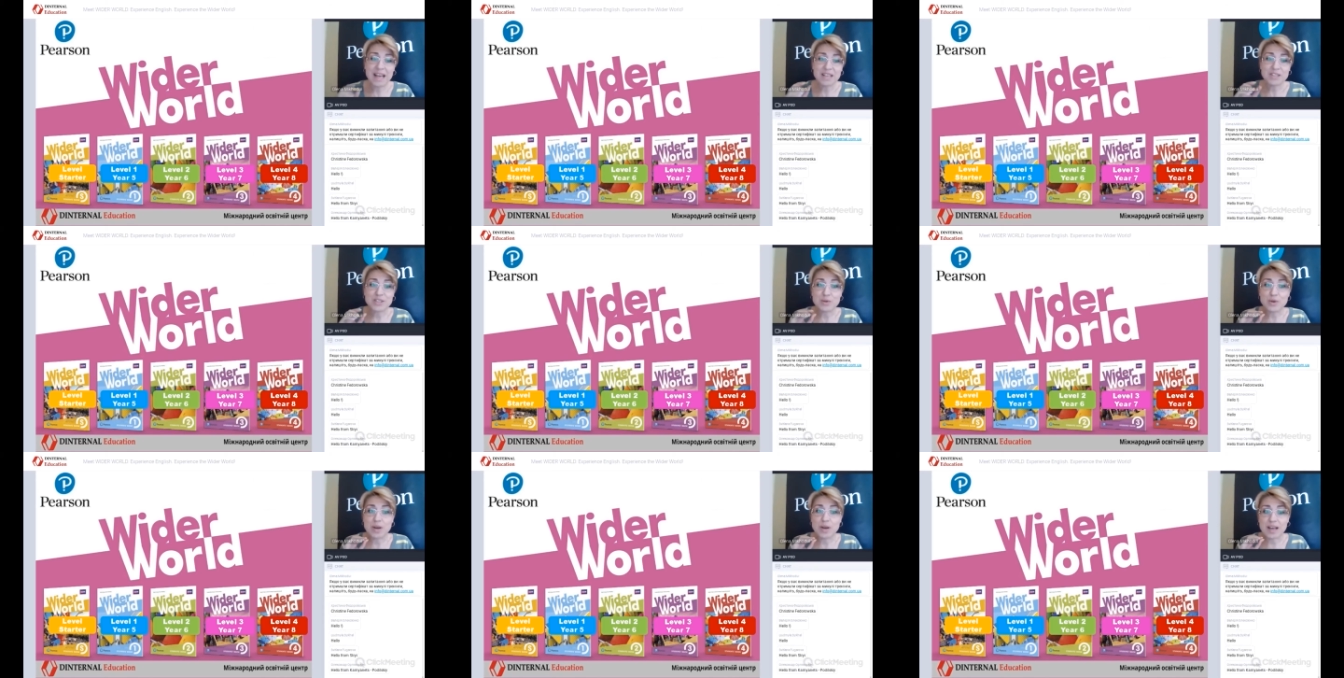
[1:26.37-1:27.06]

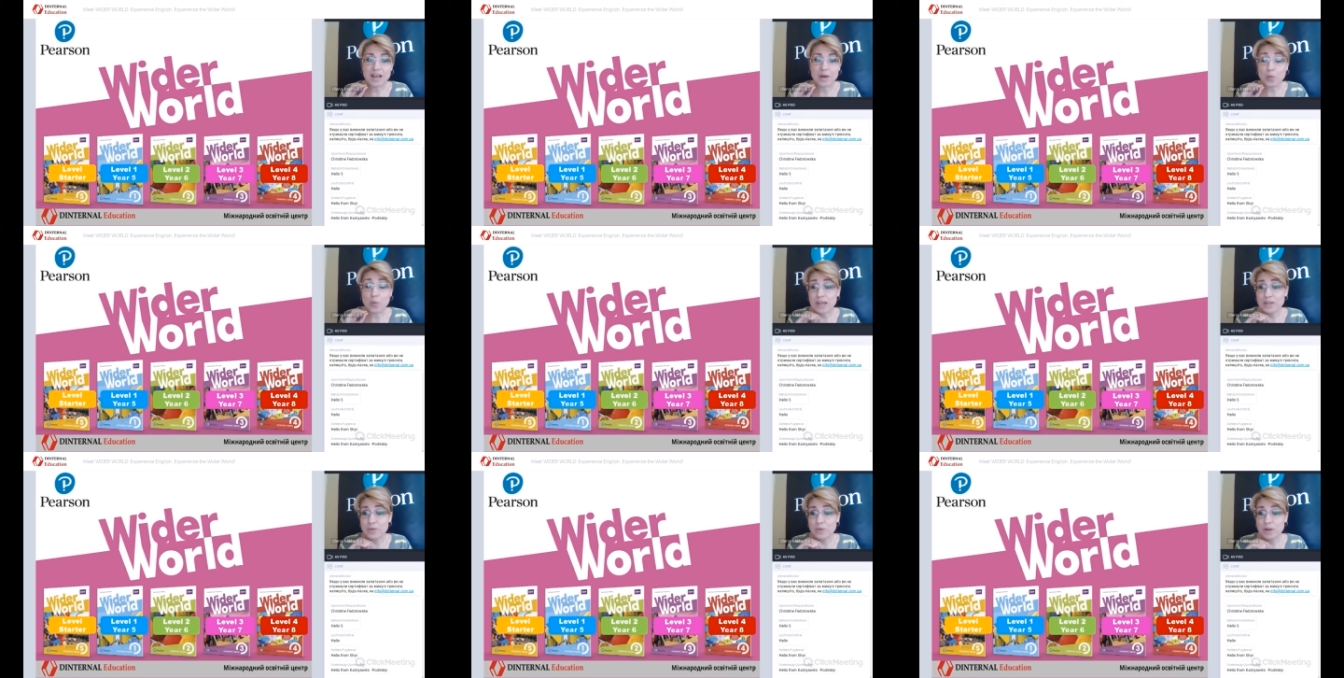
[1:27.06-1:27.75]
So
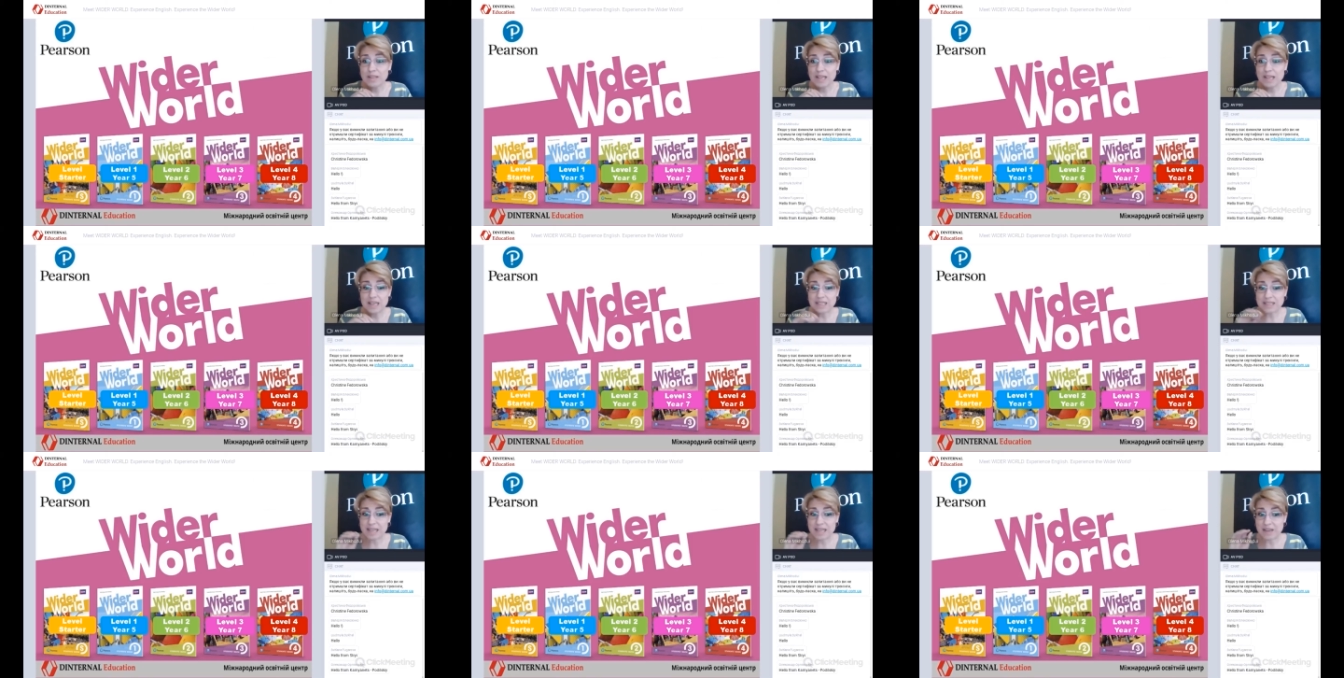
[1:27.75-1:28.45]
Wider World
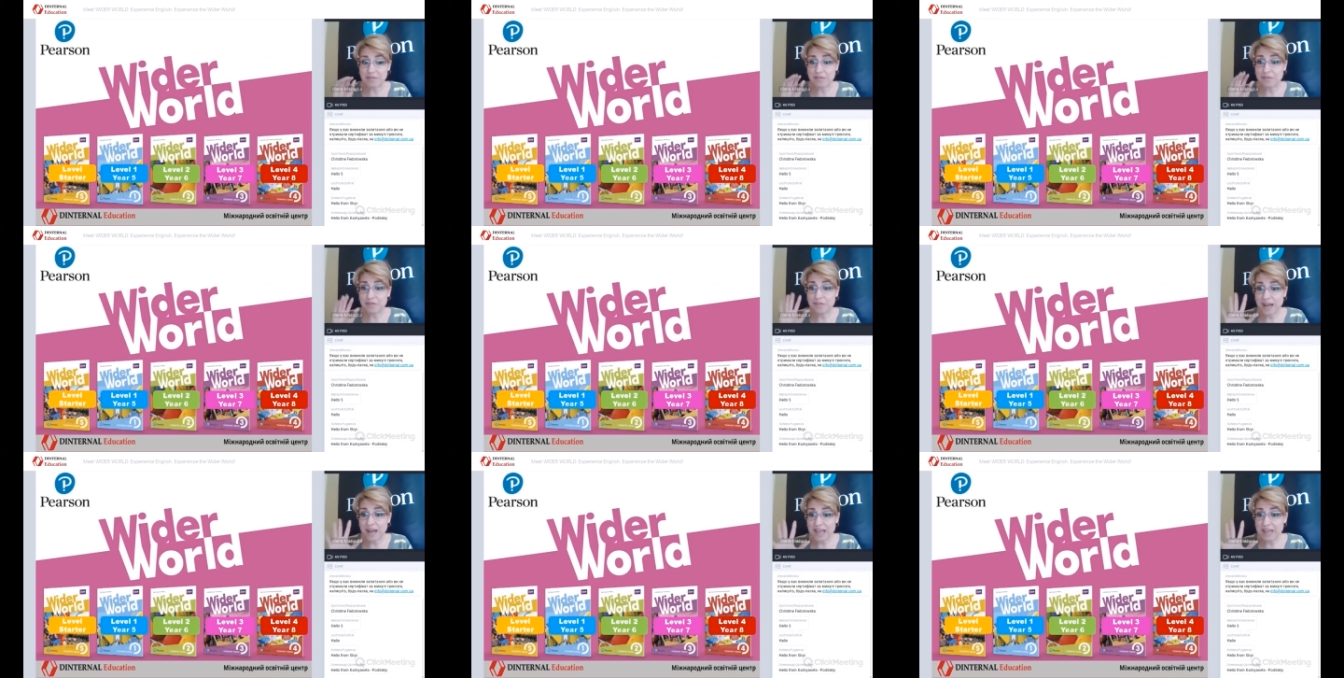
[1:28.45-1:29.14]
is a
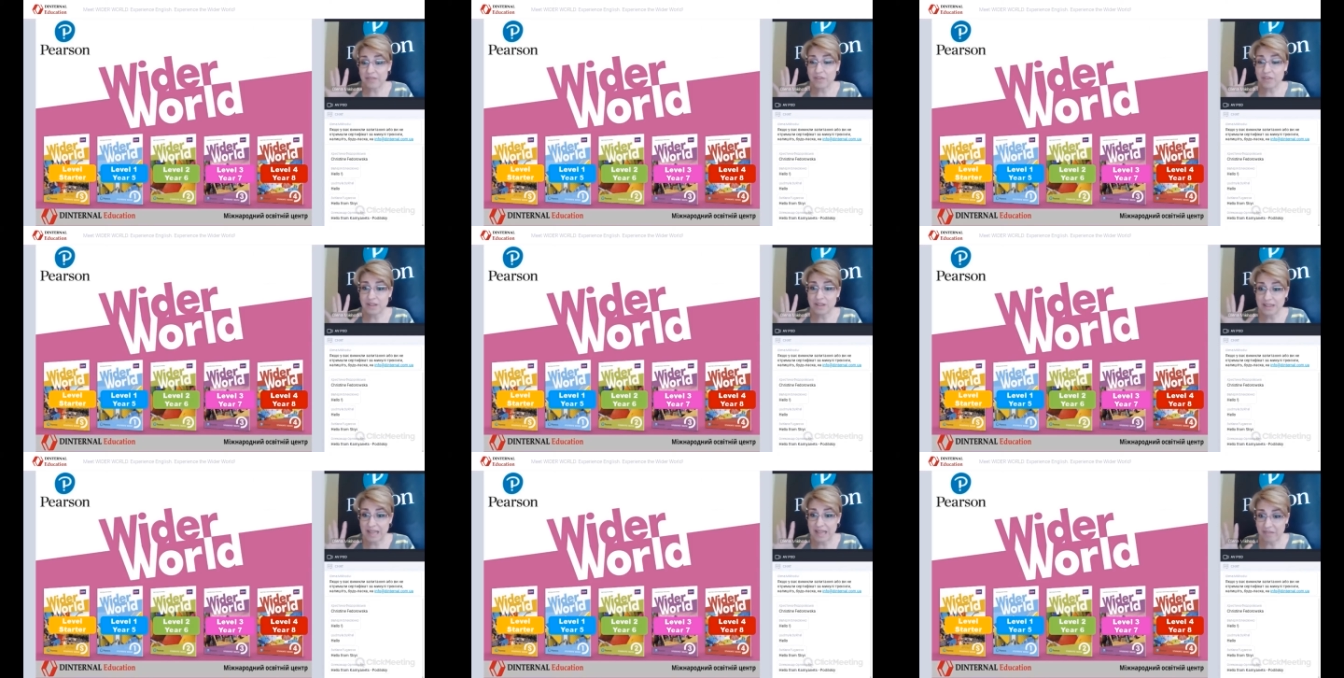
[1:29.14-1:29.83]

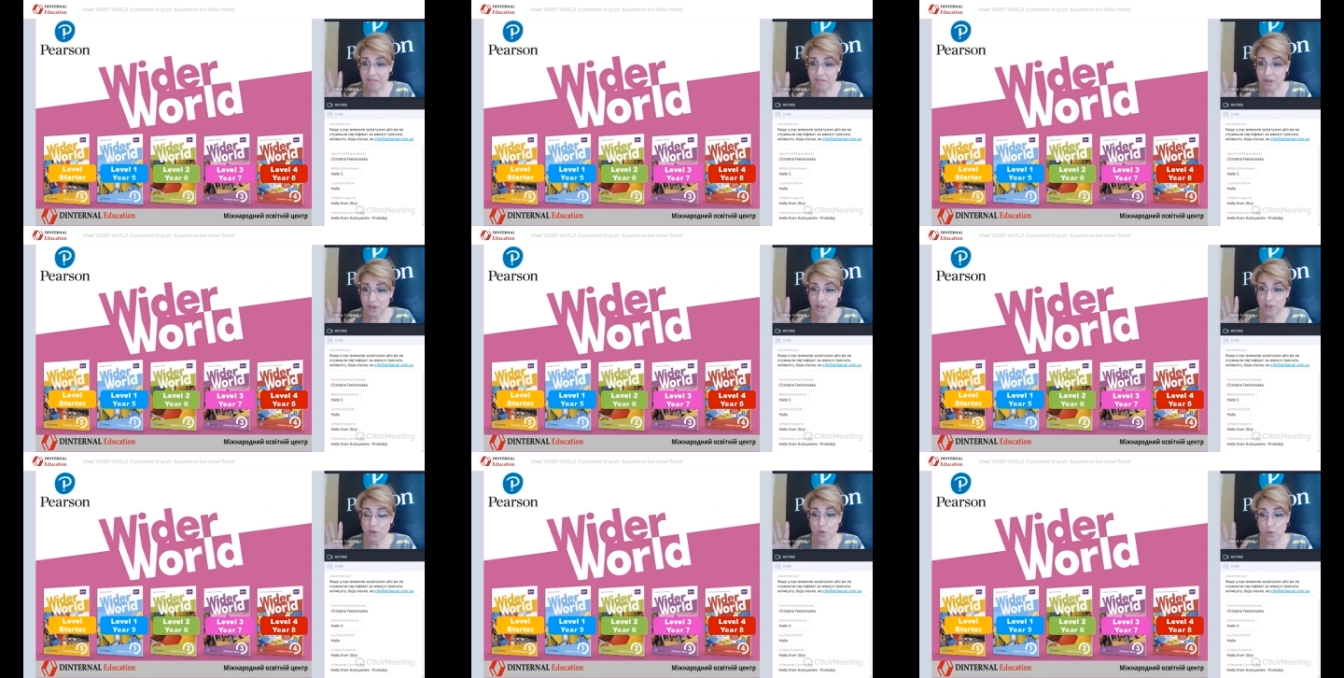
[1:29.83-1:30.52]

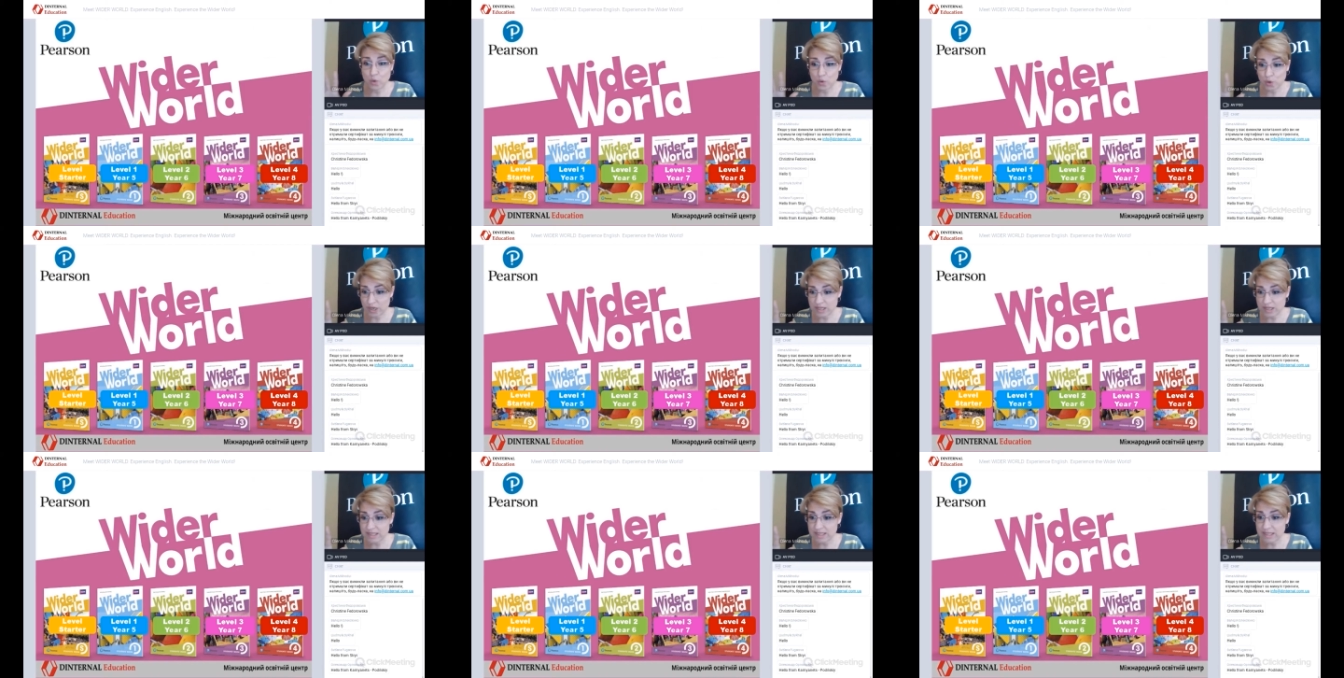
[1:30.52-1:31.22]
5-level
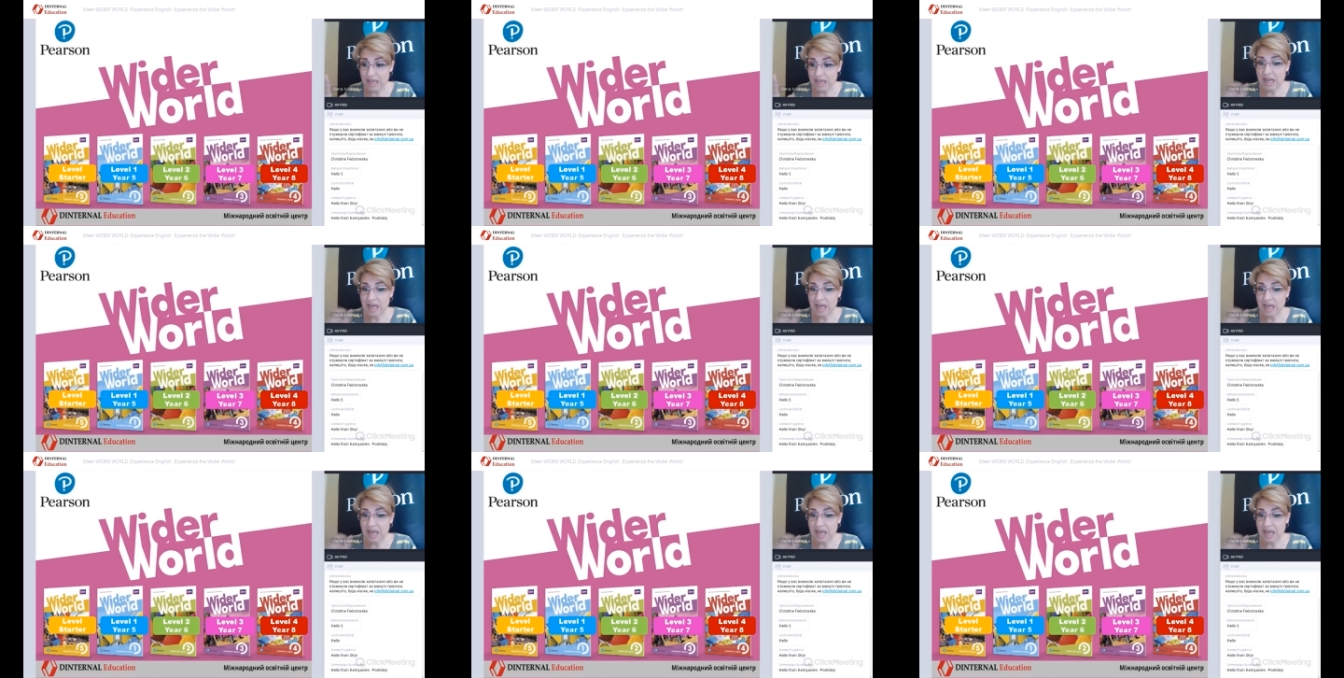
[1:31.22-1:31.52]
course.